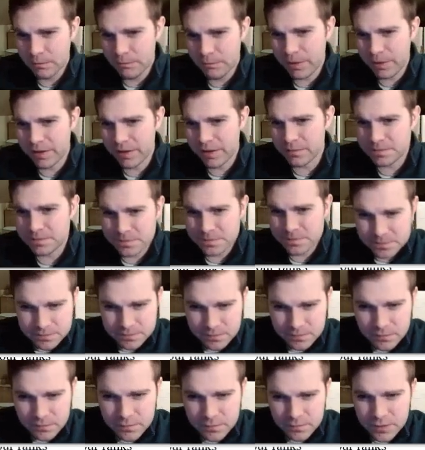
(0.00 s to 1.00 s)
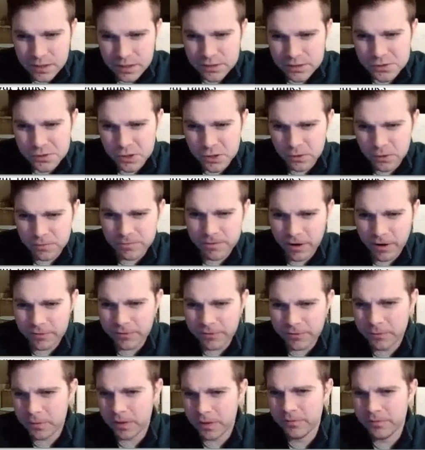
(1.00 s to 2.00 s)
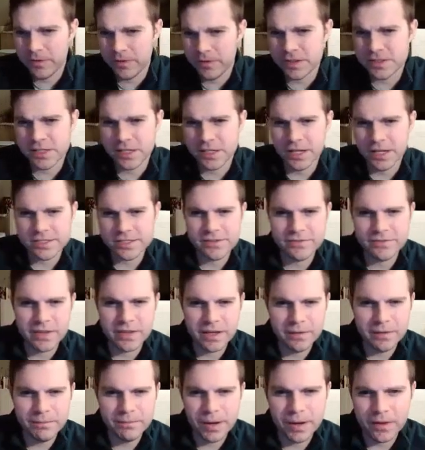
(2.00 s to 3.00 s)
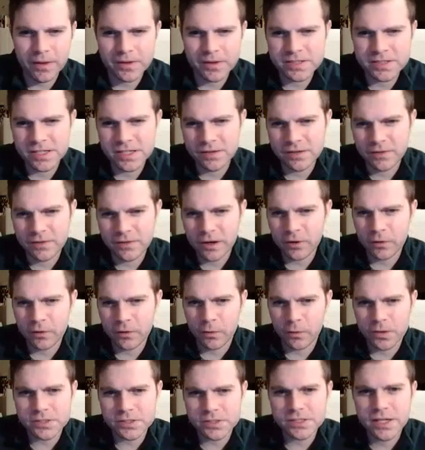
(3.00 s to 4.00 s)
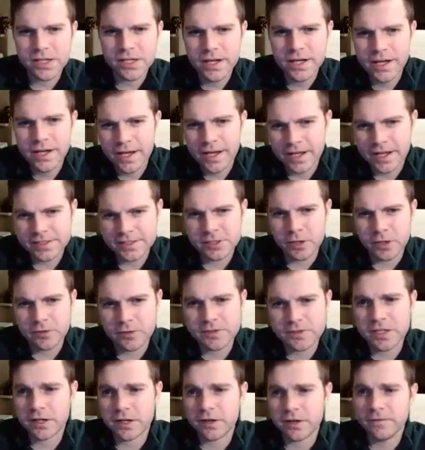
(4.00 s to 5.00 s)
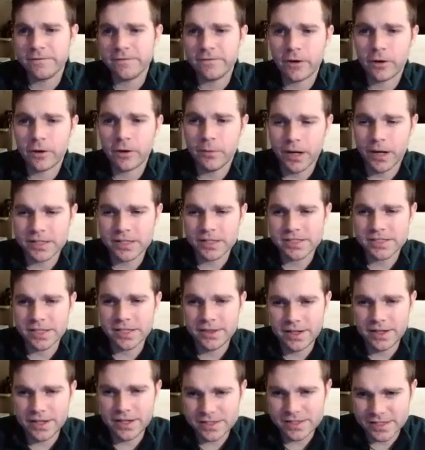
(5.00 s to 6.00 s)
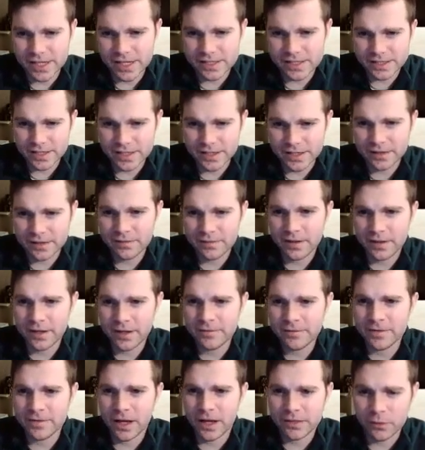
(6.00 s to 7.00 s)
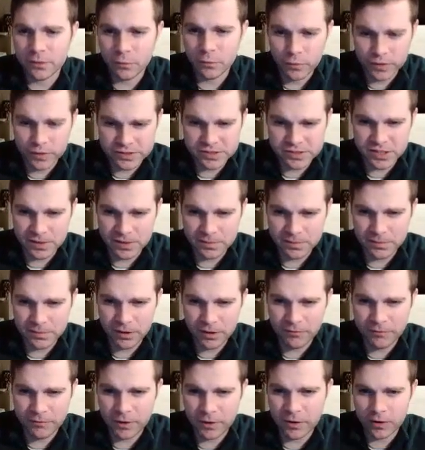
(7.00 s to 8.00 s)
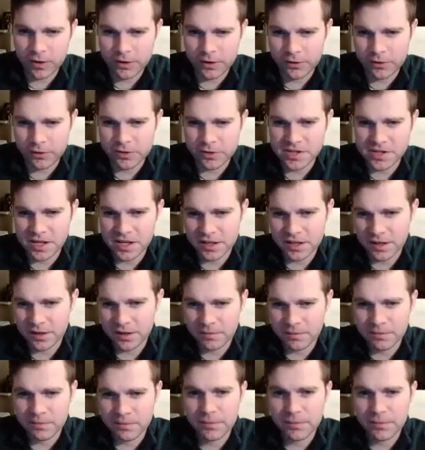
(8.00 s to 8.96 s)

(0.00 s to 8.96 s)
But so far from convincing us of the impolicy of our course, it serves to confirm us in the necessity, if not the wisdom, of our undertaking.